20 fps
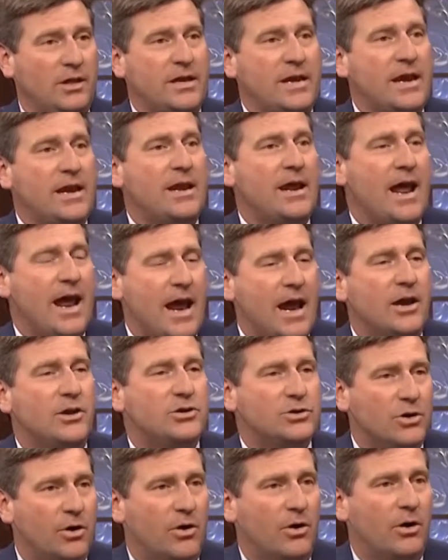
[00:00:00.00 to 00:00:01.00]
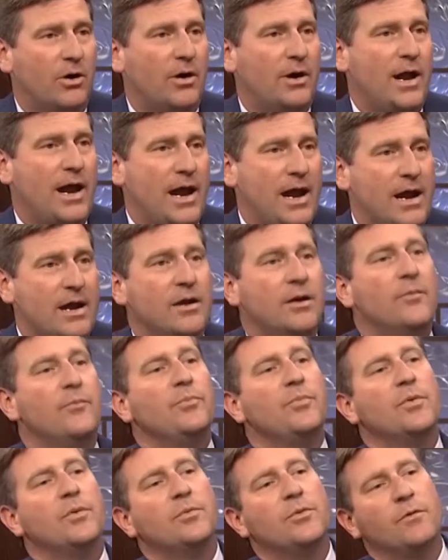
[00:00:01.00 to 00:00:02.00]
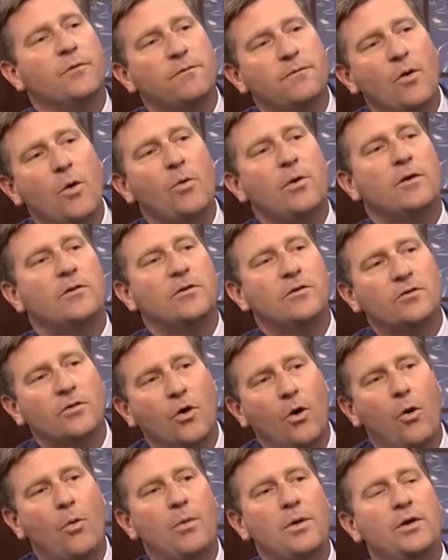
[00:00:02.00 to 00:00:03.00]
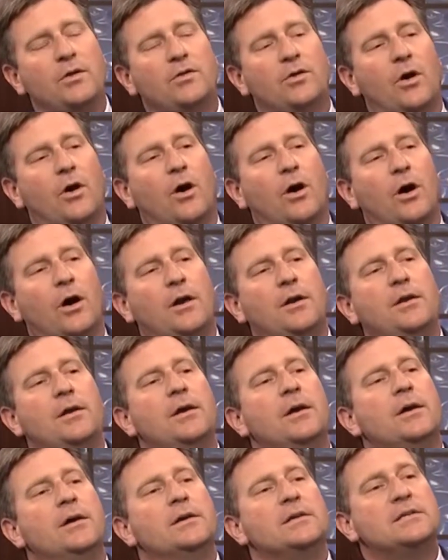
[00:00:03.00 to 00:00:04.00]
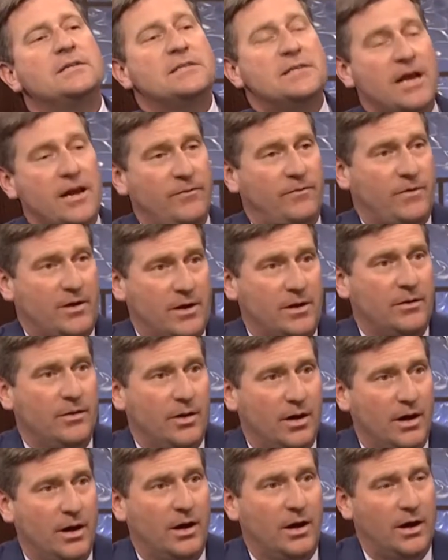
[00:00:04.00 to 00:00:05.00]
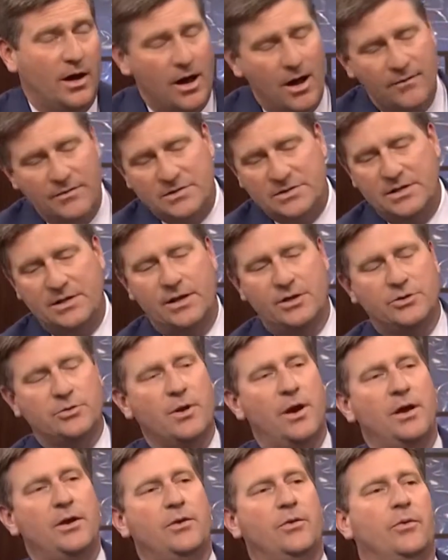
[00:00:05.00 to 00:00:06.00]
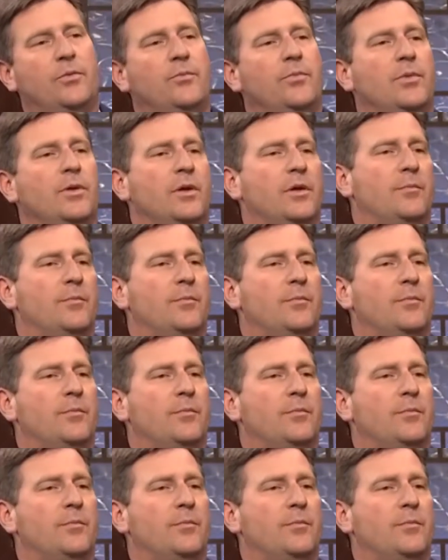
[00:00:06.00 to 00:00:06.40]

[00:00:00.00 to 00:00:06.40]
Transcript: clean H.R. 8. The focus is always on safety. Obviously, they tried to